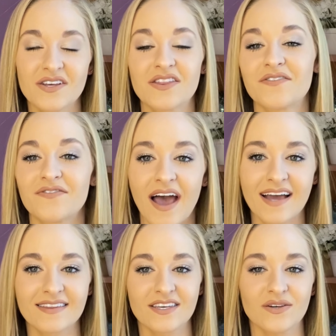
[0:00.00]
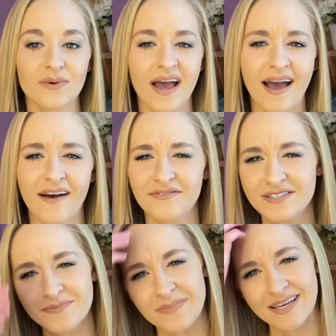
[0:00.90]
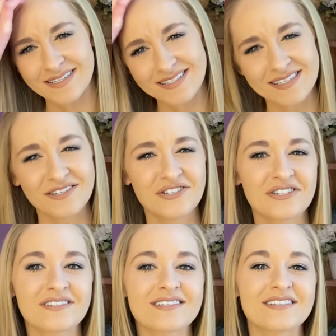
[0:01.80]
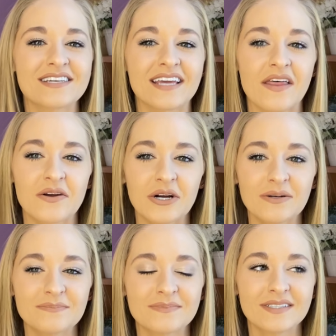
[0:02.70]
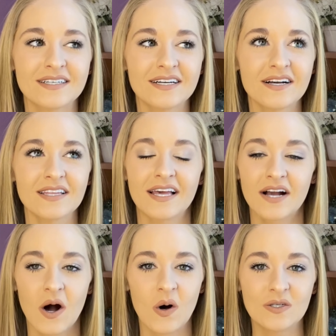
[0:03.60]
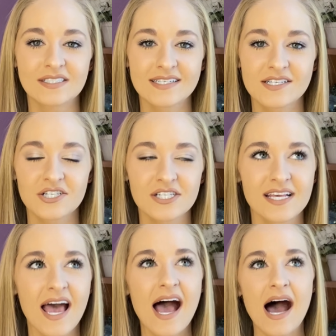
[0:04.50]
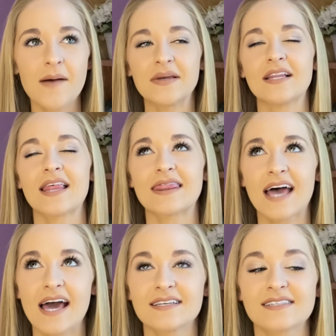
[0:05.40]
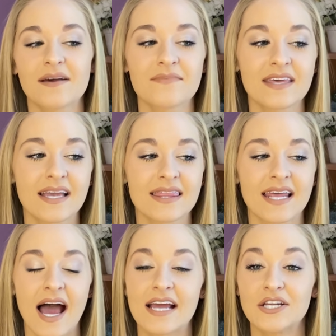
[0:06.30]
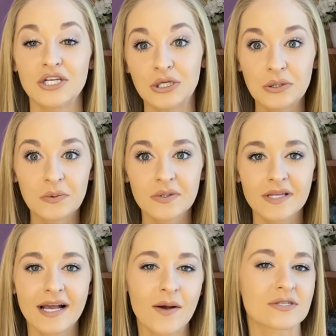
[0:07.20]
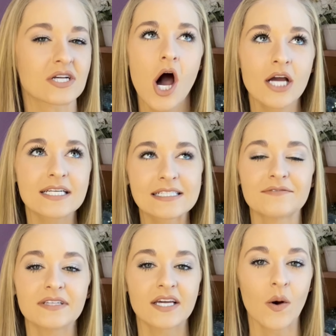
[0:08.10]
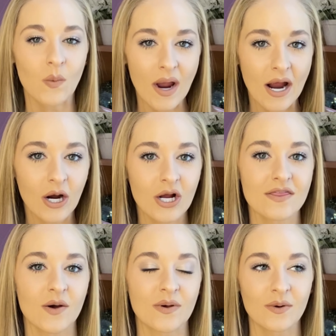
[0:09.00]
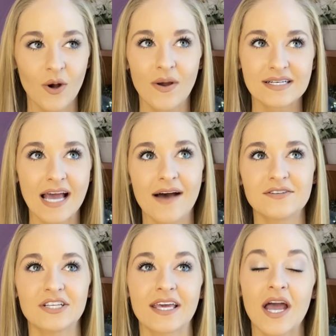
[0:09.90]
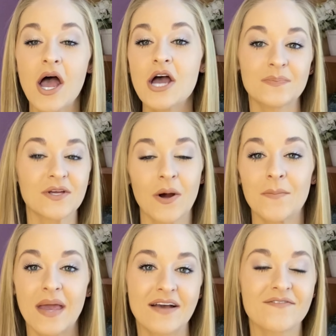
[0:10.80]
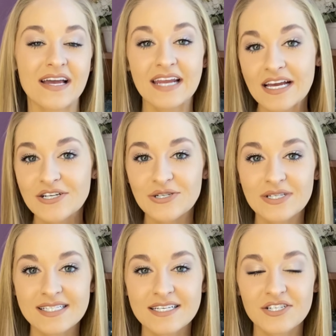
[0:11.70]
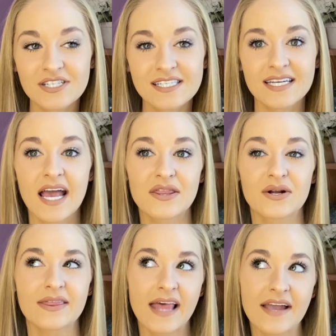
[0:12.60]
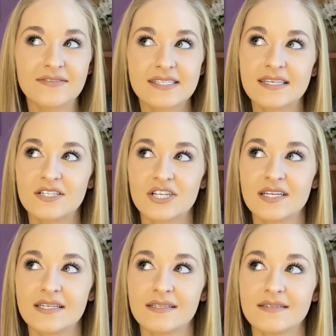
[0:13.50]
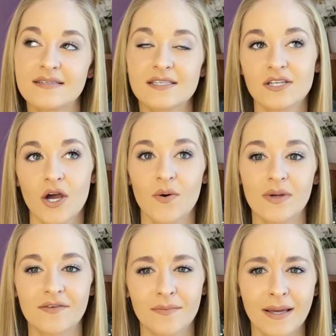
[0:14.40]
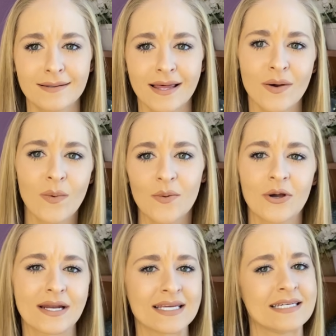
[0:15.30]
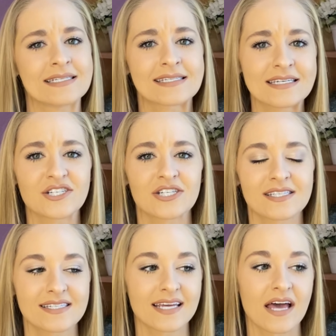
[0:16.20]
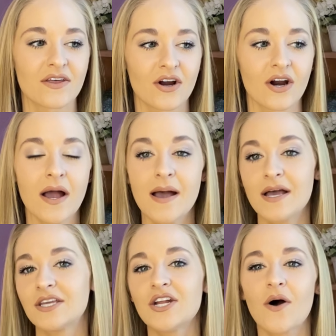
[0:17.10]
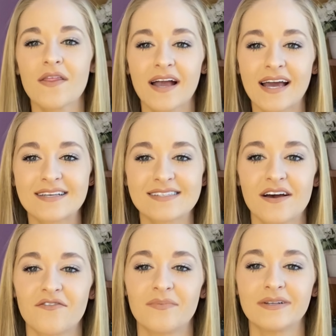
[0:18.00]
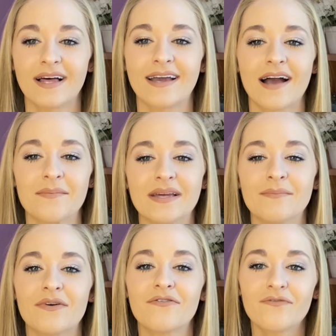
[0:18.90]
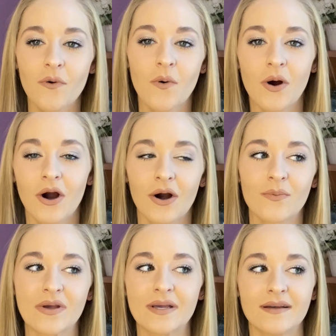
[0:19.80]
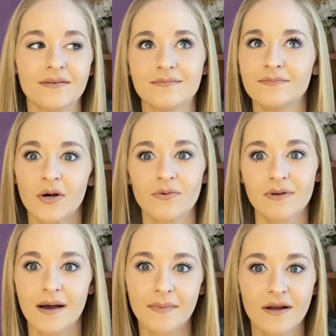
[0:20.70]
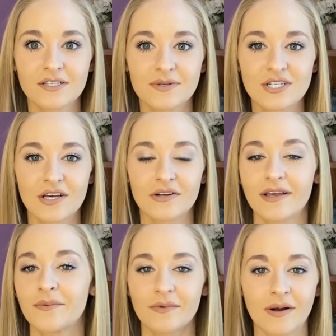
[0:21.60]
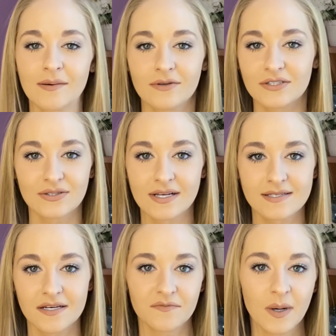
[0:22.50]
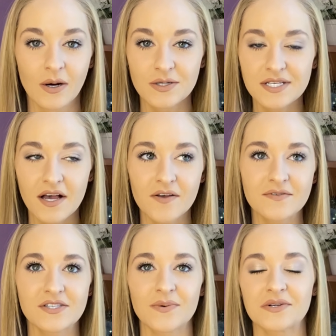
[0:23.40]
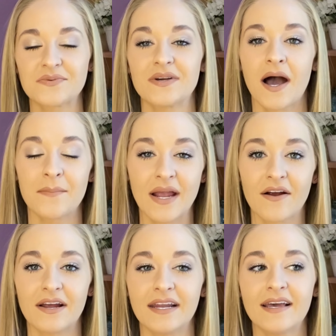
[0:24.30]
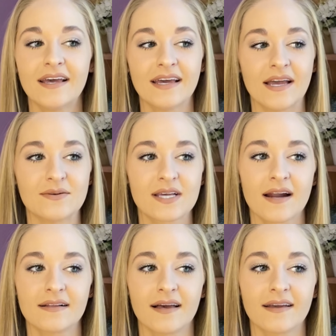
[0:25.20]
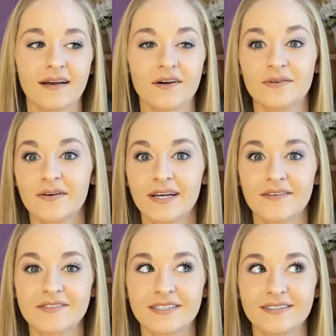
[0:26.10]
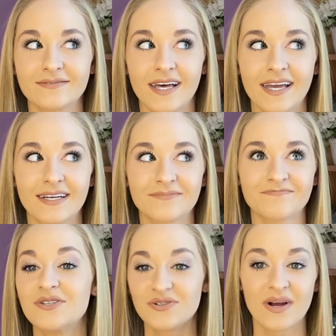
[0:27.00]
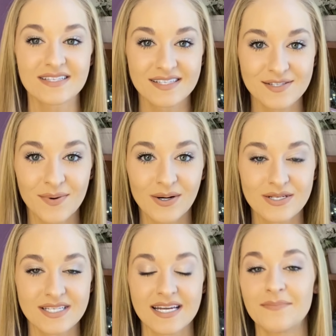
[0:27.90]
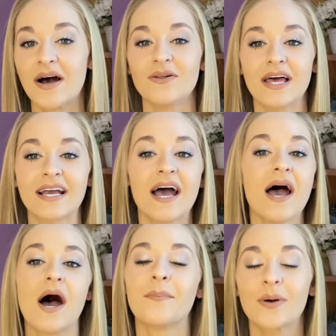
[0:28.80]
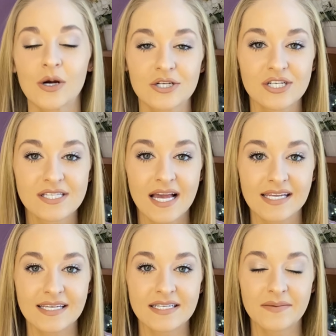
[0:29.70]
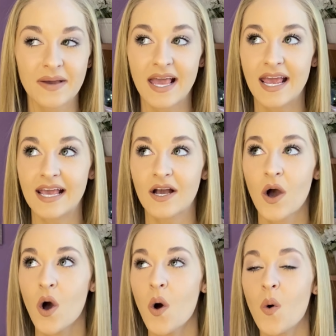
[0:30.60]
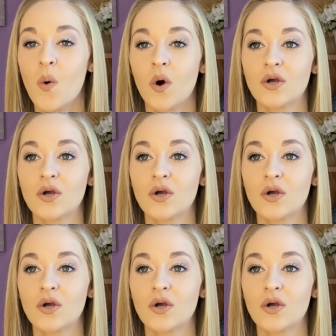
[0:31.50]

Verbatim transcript: the fact that you have to make decisions together like all decisions. I mean, that is something that I knew. Like I was cognitively aware that we were going to have to like, you know, make financial decisions together, life decisions, you know, we even make like where we're going to eat decisions together, you know, all that kind of stuff. But like, I mean, before we both got married to each other, like we were able to do that stuff by ourselves. So once we got married, it was kind of like, oh no, I have to like address this person about like a purchase I need to make or,